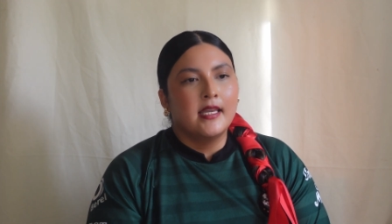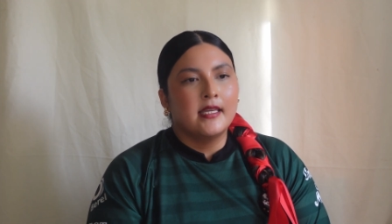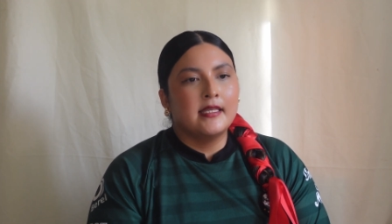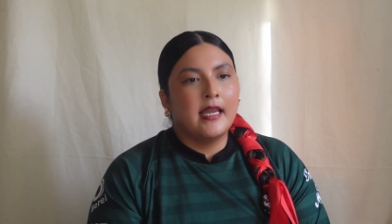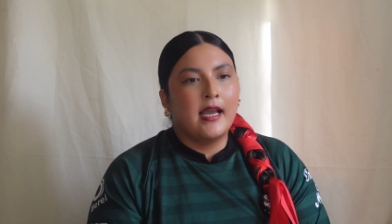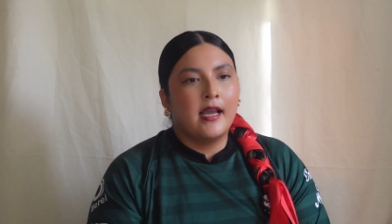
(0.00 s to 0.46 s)

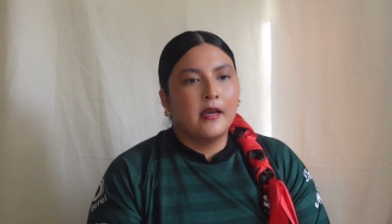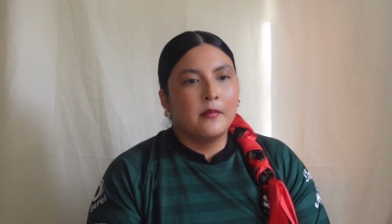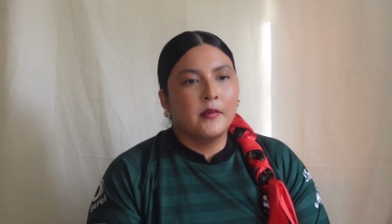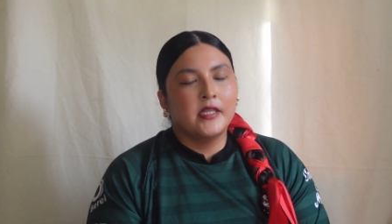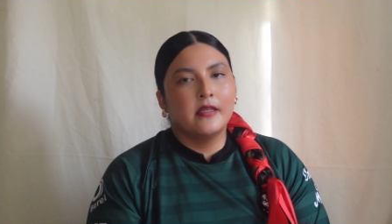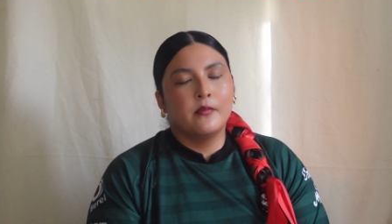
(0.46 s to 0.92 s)
yeah,
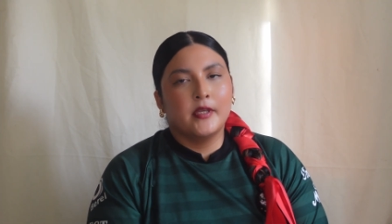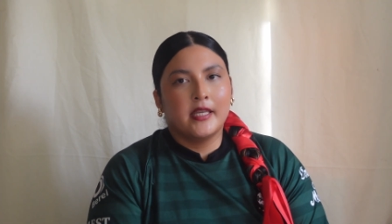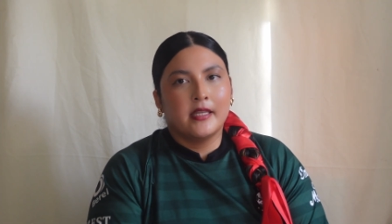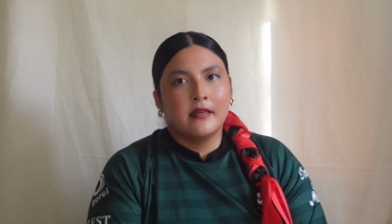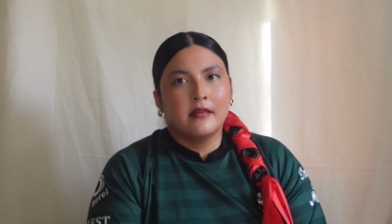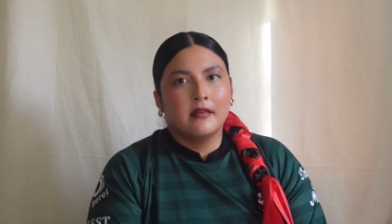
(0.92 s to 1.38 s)
we
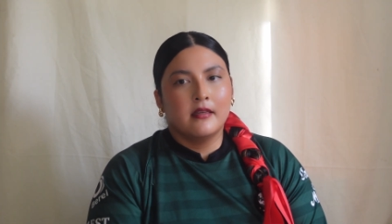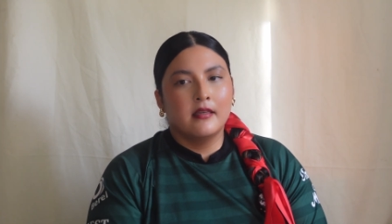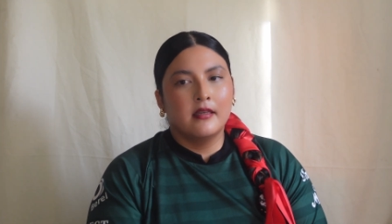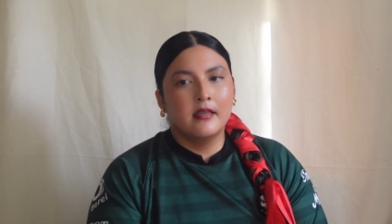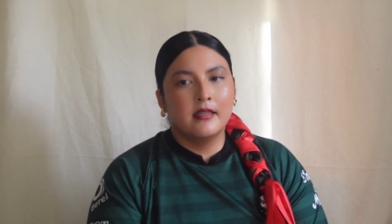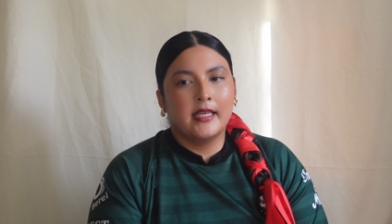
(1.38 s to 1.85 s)
can,
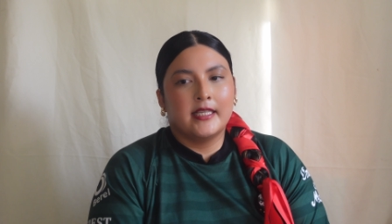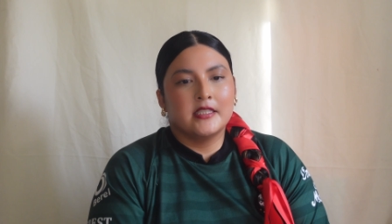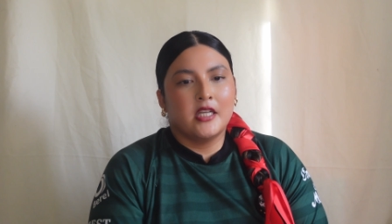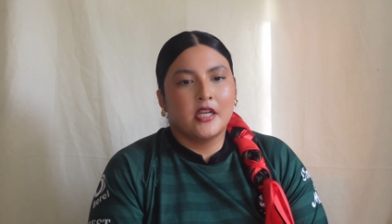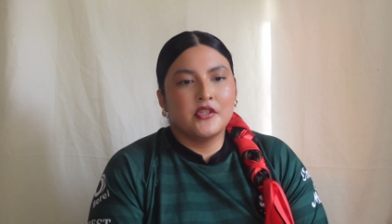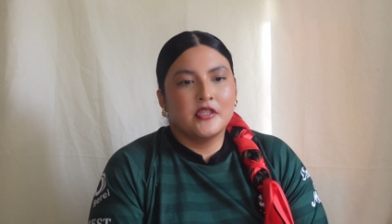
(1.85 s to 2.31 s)
like,
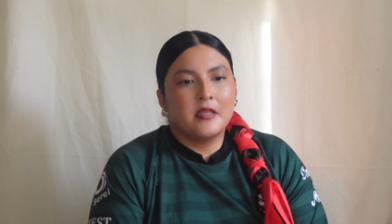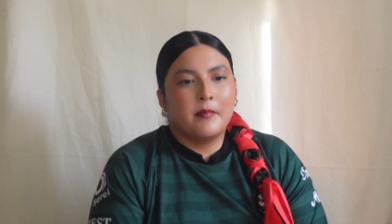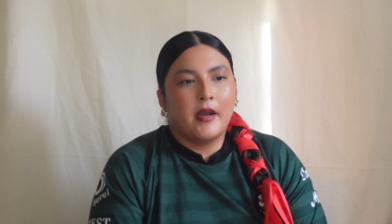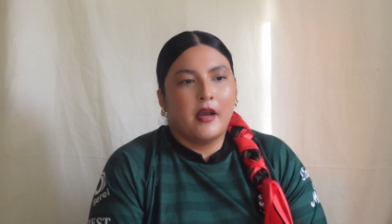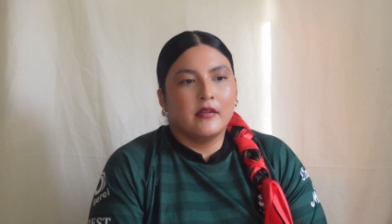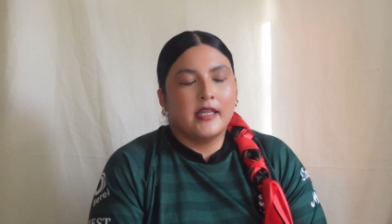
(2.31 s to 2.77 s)
it's not just
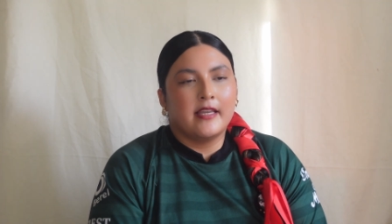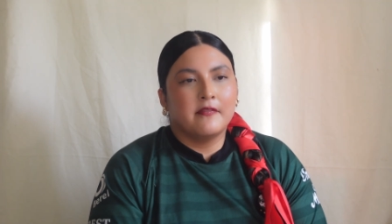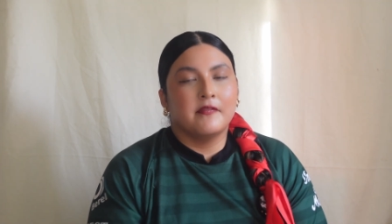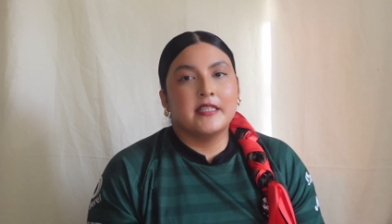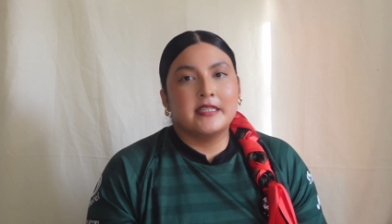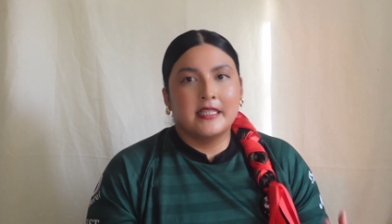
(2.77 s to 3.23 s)
about like
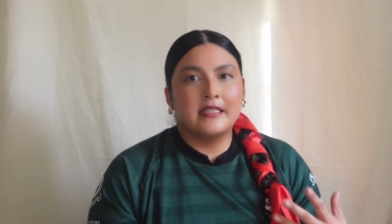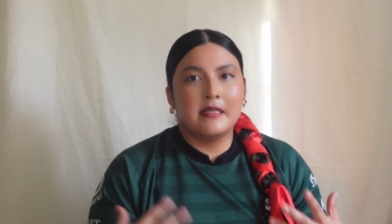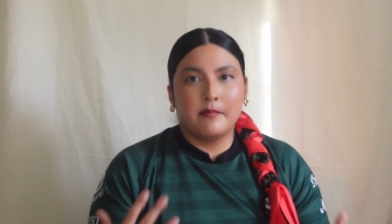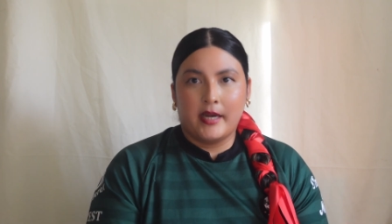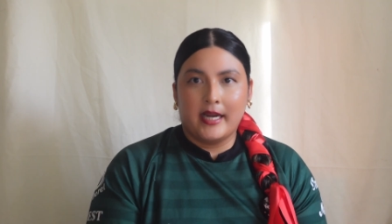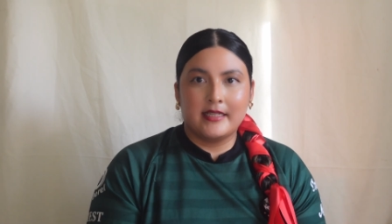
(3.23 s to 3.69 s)

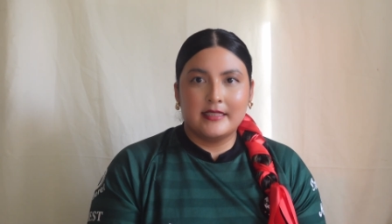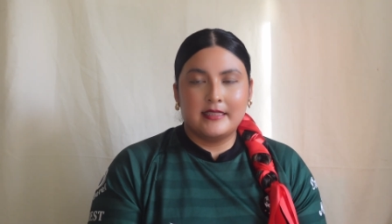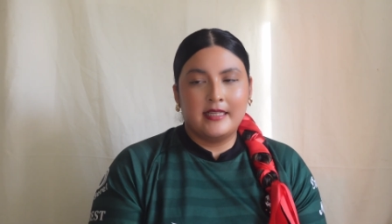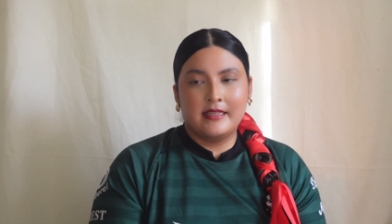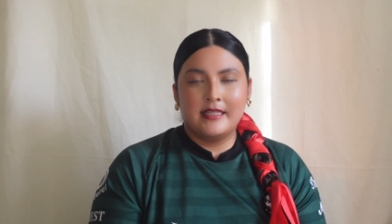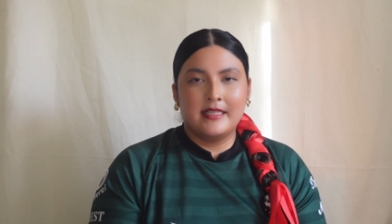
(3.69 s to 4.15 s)
physically
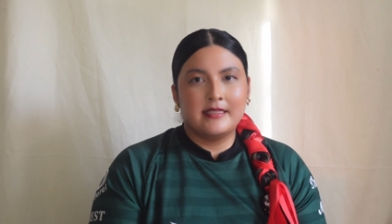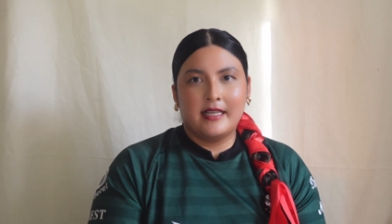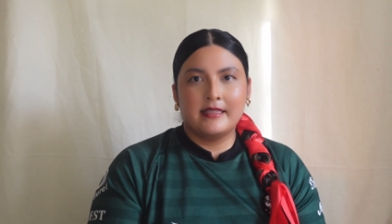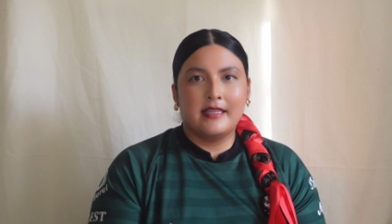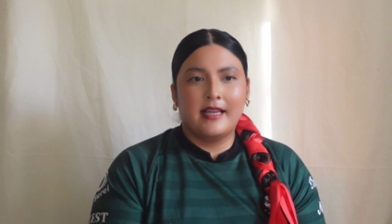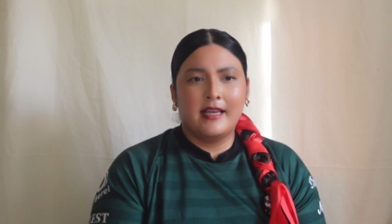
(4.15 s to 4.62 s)
practicing and things
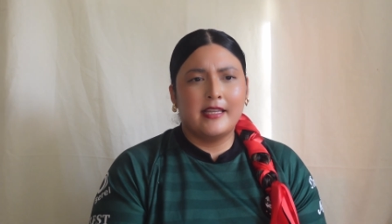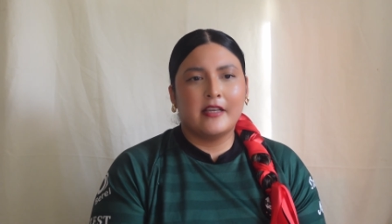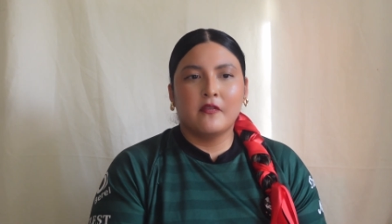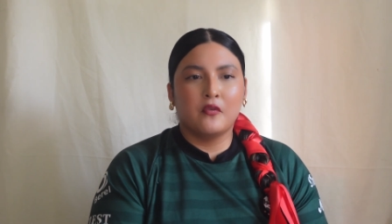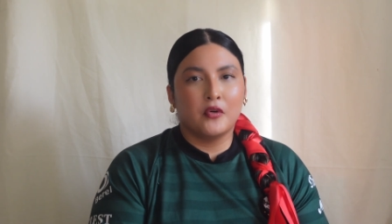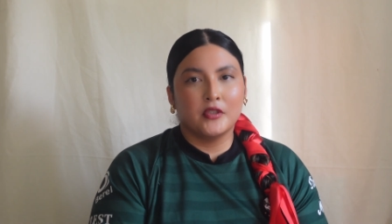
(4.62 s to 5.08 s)
like that. Like,
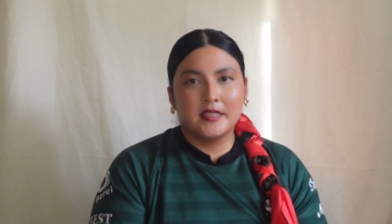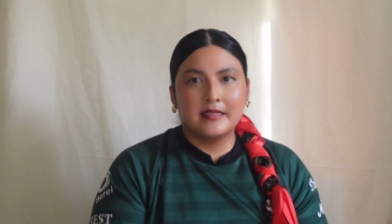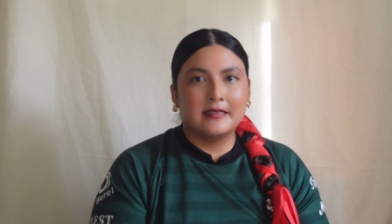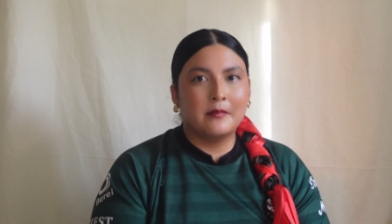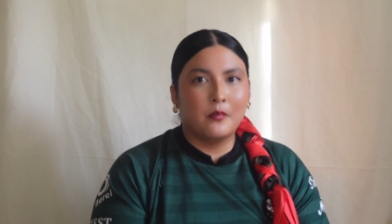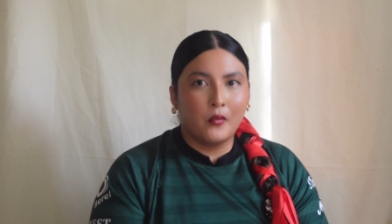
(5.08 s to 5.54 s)
of course
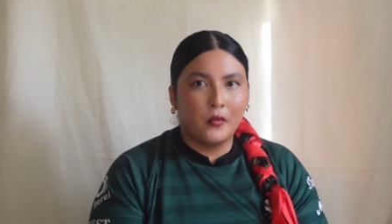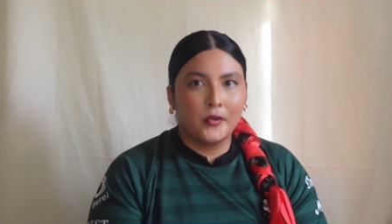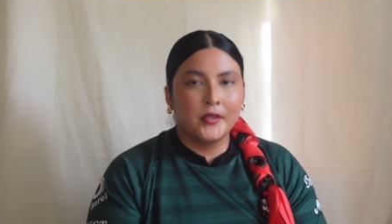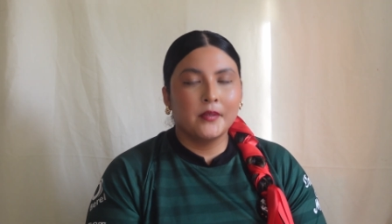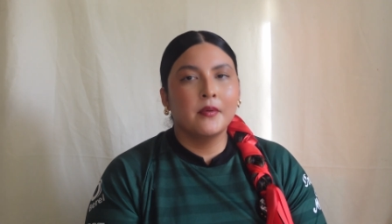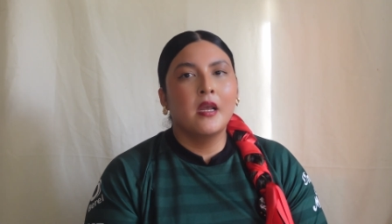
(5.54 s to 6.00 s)
that's
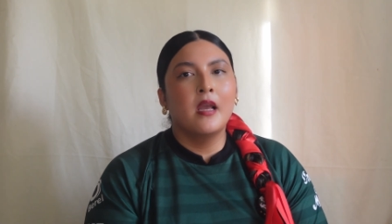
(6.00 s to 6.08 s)
important,